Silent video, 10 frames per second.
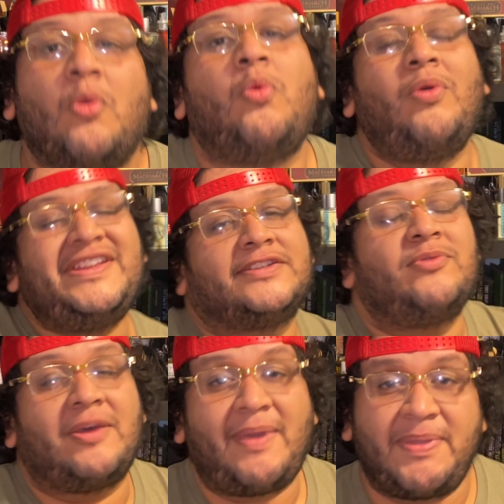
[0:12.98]
What is going
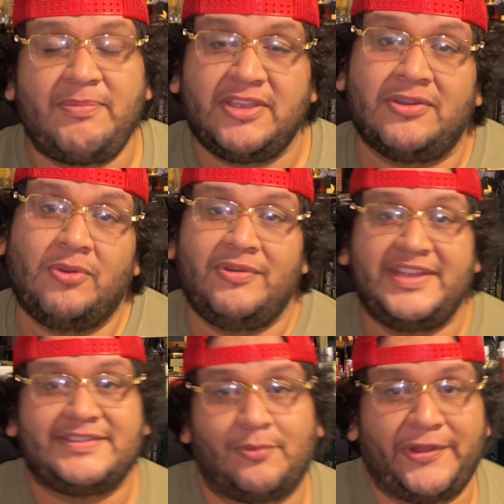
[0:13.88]
on, my people? You know who it
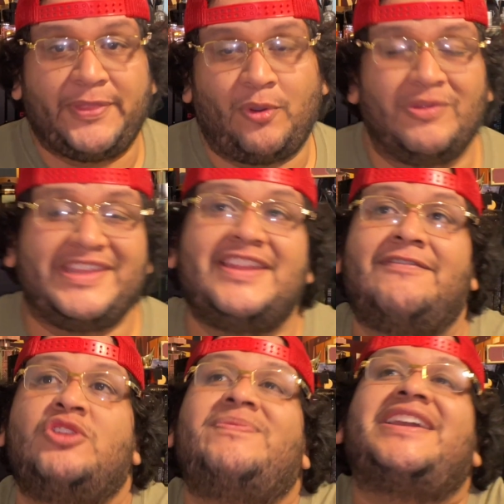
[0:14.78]
is, the one, the only, never
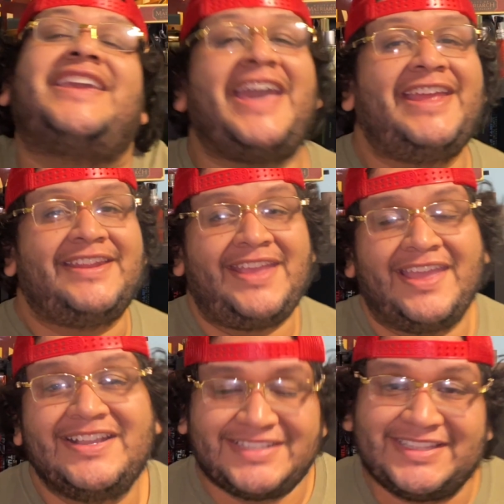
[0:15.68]
duplicated,
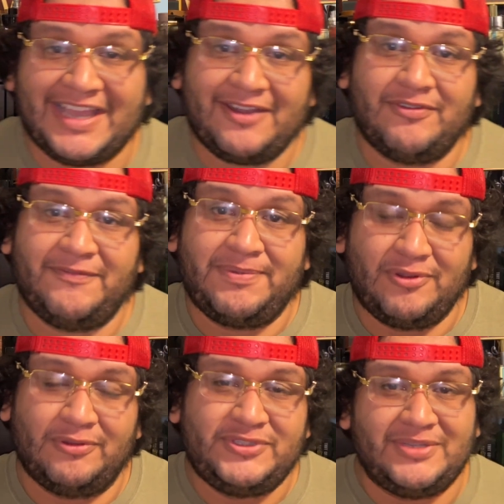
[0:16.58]
Solano of
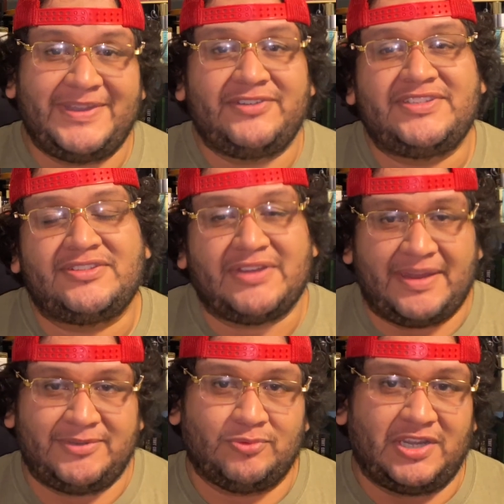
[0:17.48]
Peru. To my new
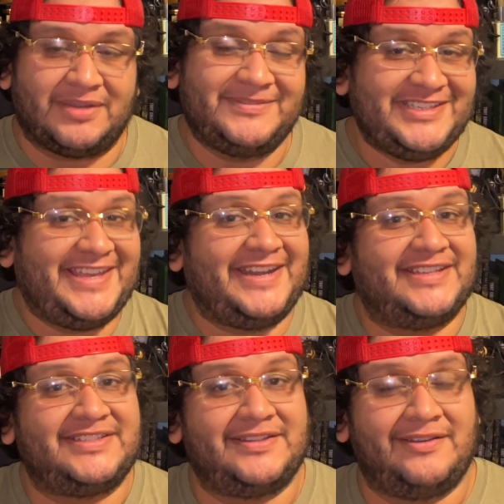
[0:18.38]
subscribers, welcome to that
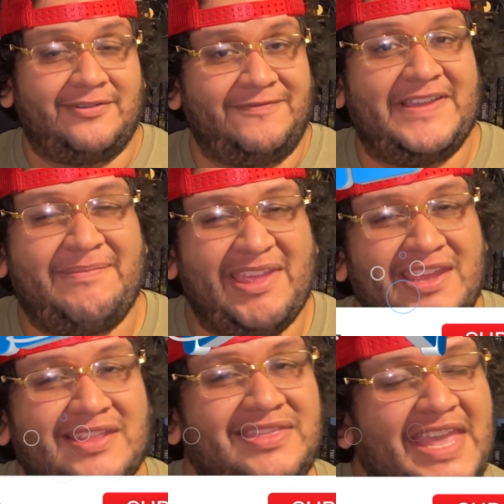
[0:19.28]
S to the O fam.
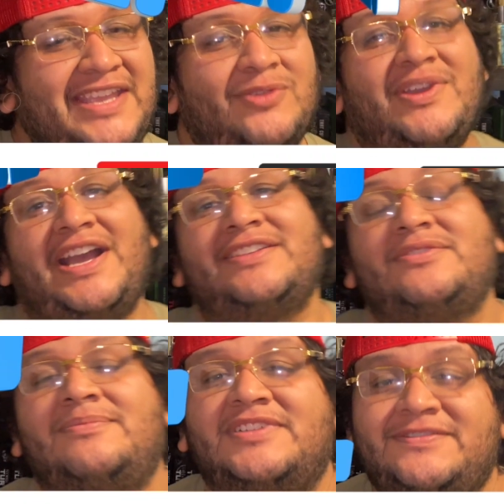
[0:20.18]
Thank you guys
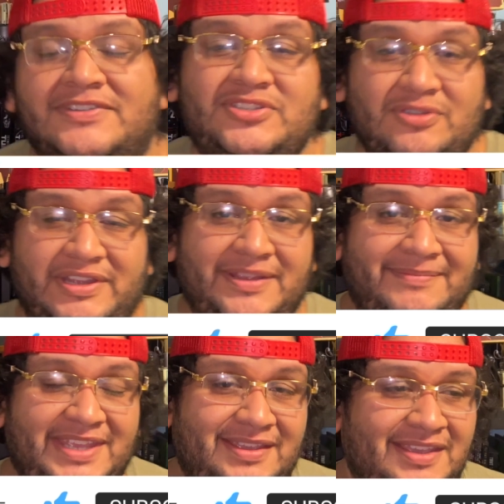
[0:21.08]
so much for joining
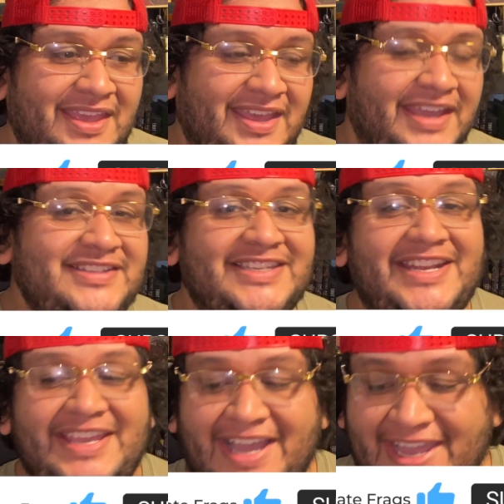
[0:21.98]
me. And
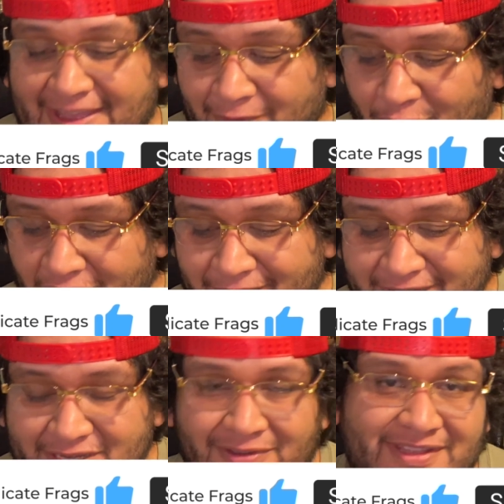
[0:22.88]
today I have a haul
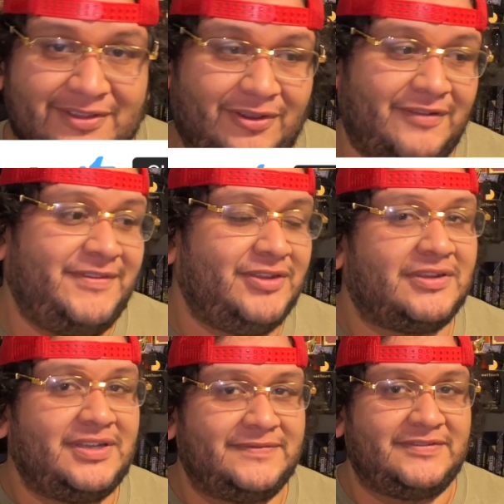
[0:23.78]
video, and the haul video
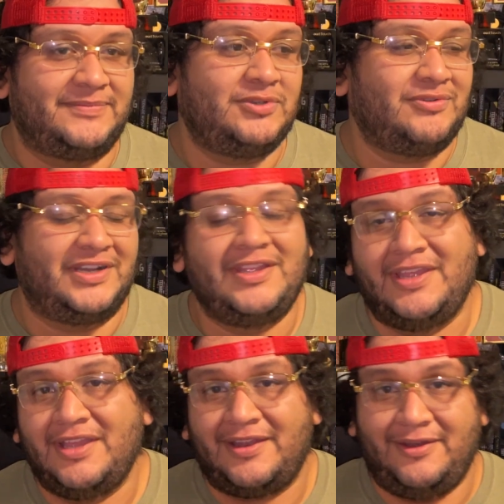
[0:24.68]
comes from Dua.
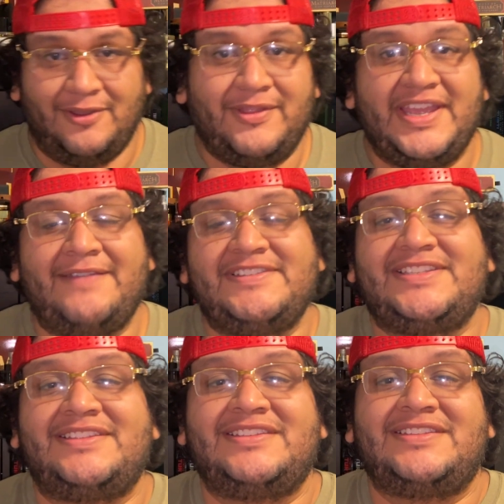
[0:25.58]
No, they haven't
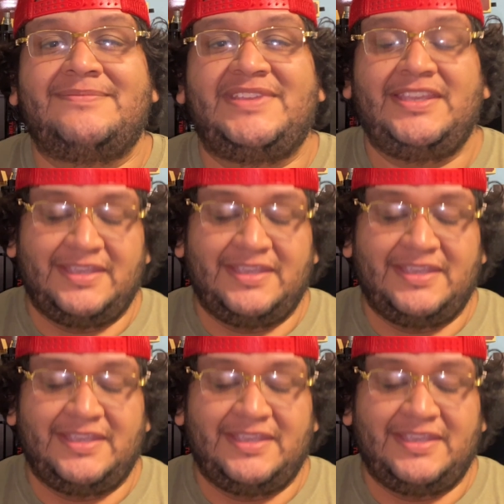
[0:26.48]
sent this to me.